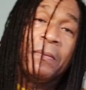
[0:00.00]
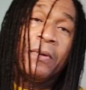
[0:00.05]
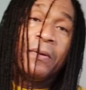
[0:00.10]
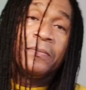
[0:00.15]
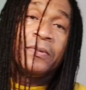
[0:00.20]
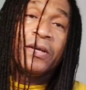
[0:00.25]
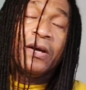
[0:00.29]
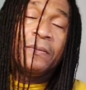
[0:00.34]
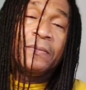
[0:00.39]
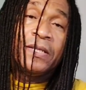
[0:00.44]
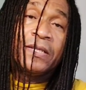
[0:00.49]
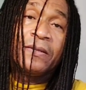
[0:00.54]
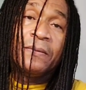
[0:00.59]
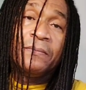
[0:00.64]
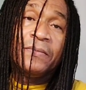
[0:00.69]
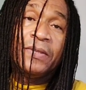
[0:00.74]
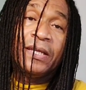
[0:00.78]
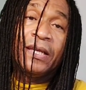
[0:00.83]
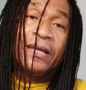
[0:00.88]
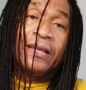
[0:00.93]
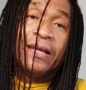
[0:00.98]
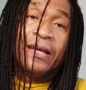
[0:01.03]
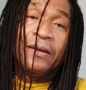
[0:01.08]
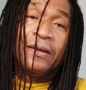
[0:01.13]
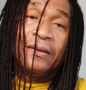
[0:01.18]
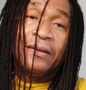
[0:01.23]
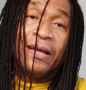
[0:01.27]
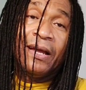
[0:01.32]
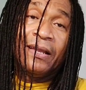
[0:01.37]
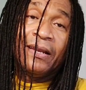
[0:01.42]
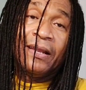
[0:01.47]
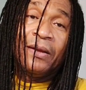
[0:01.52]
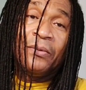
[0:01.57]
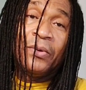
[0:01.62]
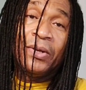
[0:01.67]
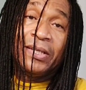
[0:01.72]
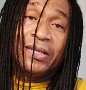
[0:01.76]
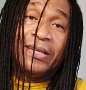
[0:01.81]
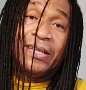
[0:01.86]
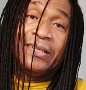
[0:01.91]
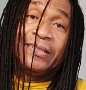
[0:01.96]
mom taught me something and I
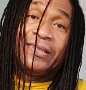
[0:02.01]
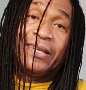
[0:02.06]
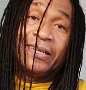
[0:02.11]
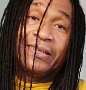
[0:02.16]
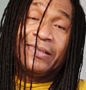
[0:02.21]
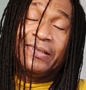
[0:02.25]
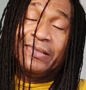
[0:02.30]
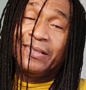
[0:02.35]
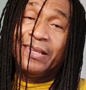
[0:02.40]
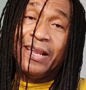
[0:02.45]
went and I checked it,